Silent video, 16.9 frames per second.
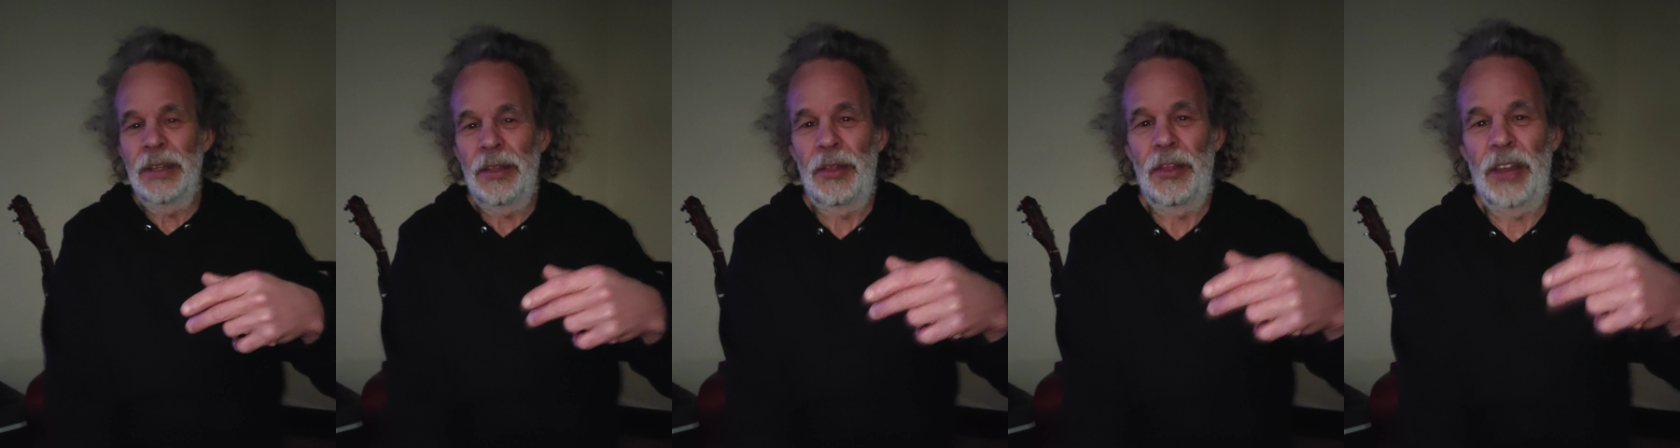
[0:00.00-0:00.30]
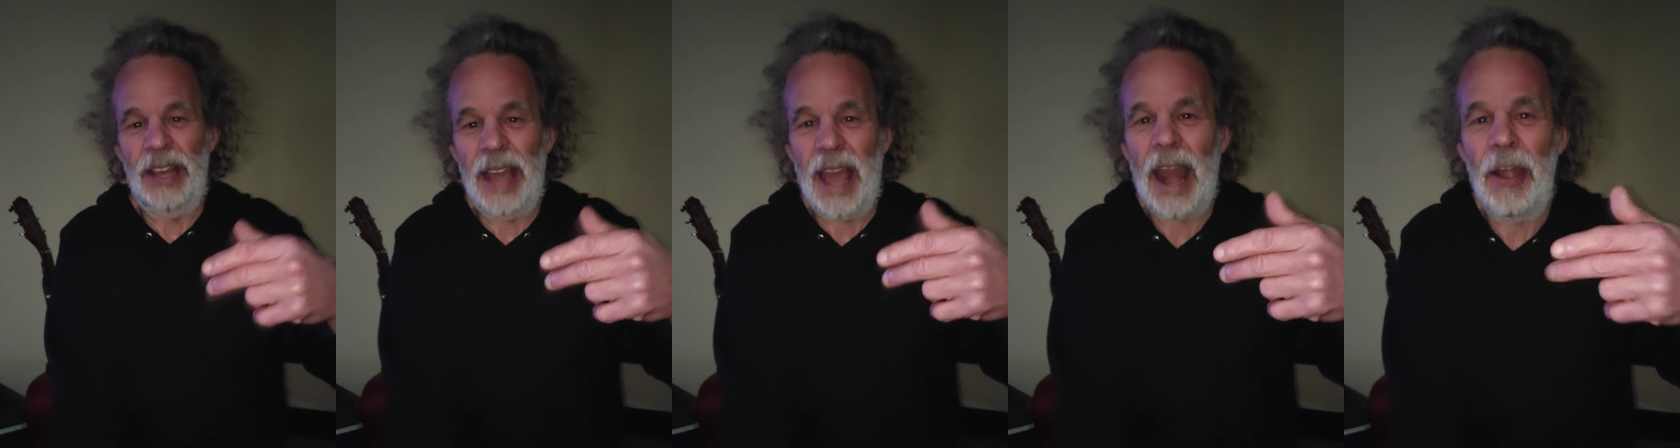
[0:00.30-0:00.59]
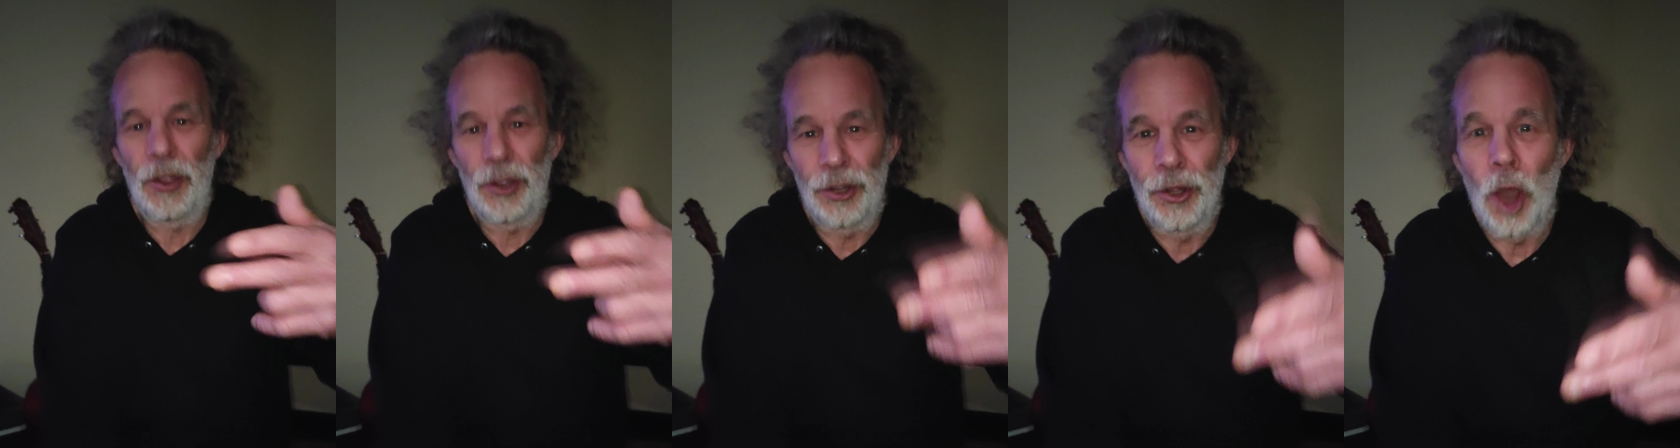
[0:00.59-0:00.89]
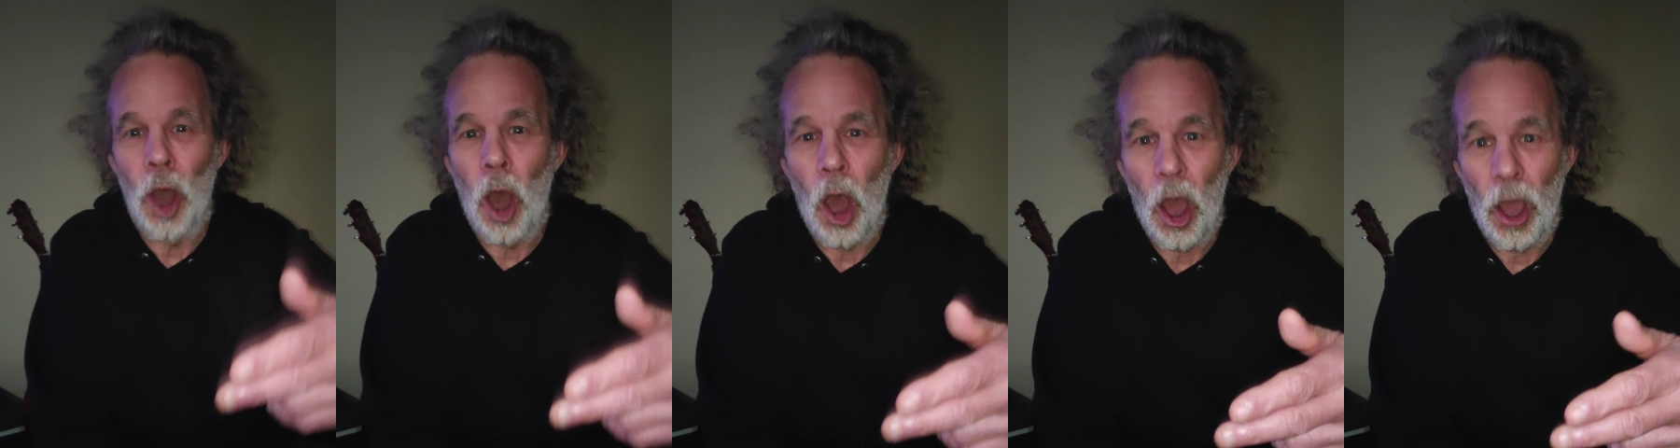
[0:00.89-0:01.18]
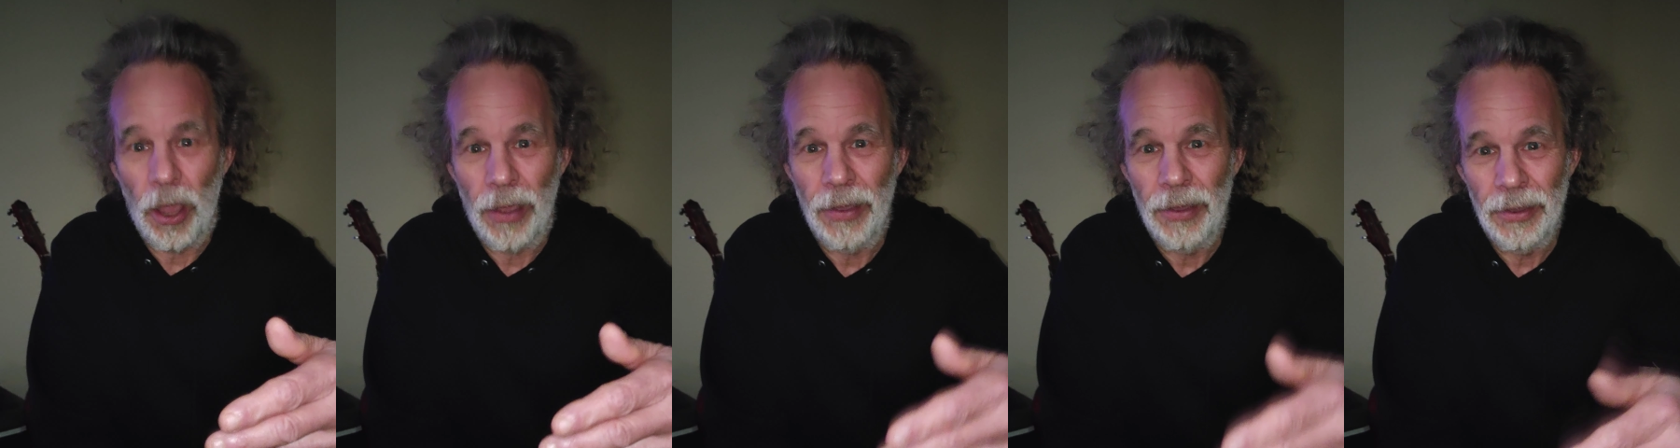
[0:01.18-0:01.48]
The guard
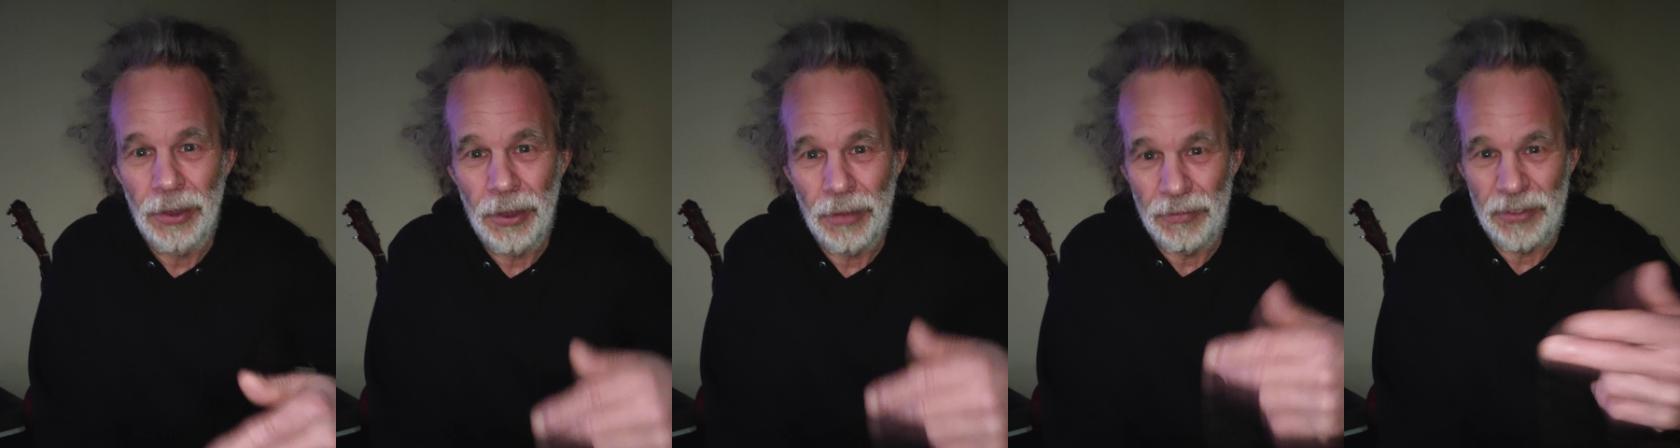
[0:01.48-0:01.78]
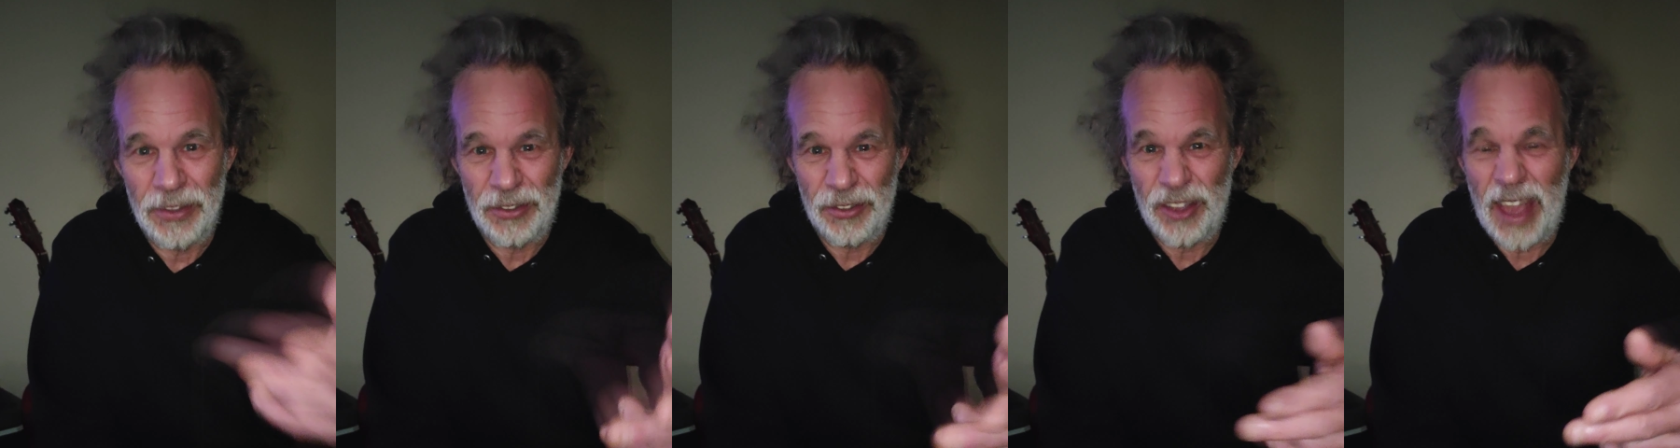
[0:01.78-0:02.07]
dog of this